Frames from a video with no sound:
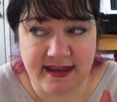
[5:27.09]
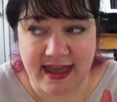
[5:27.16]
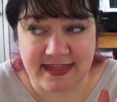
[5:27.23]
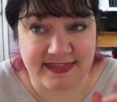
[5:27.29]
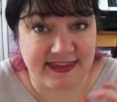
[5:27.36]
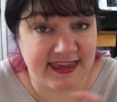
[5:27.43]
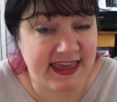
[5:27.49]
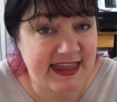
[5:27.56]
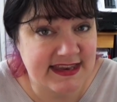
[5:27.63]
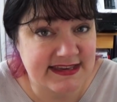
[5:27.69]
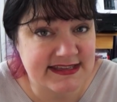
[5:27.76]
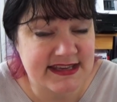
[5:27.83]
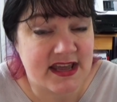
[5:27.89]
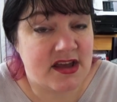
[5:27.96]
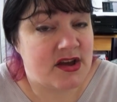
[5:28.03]
at the
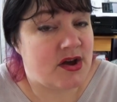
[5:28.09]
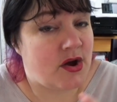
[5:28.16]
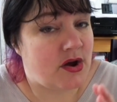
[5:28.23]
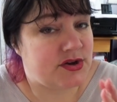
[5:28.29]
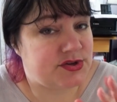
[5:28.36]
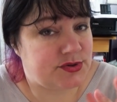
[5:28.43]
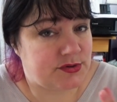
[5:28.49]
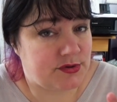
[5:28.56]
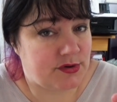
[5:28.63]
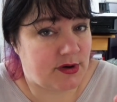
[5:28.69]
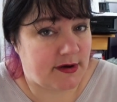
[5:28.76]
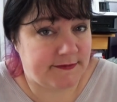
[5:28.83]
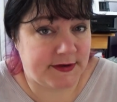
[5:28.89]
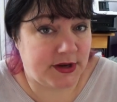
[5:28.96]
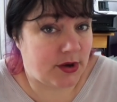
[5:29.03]
end to
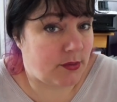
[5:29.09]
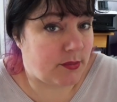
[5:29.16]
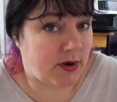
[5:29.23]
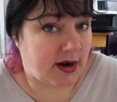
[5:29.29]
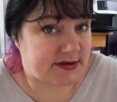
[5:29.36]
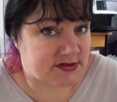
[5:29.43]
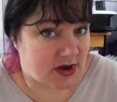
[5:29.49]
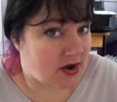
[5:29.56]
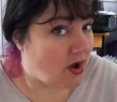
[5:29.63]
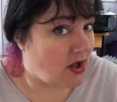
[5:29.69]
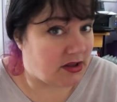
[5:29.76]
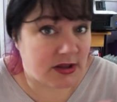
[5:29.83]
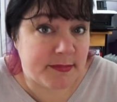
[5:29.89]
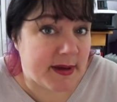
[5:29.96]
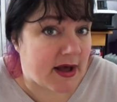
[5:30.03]
a video where I talk
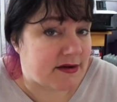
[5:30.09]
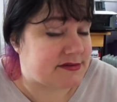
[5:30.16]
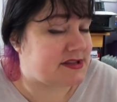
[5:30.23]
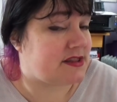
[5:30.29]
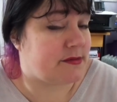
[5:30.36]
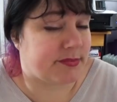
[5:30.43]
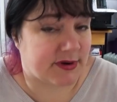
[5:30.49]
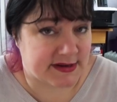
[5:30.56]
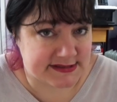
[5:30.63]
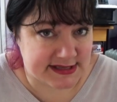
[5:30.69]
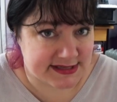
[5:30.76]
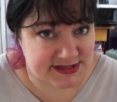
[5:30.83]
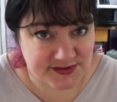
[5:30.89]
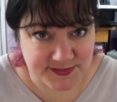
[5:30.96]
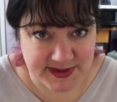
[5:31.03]
all about the
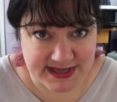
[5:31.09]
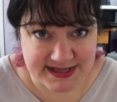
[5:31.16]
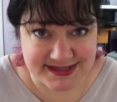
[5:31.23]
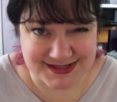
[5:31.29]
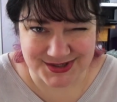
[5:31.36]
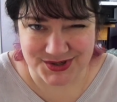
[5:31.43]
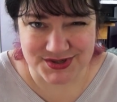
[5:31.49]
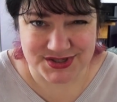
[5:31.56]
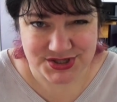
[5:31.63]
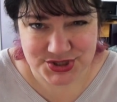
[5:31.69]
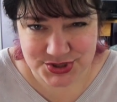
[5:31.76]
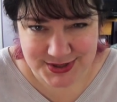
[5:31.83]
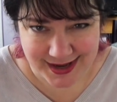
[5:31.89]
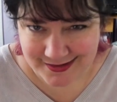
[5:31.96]
process of making stickers. It should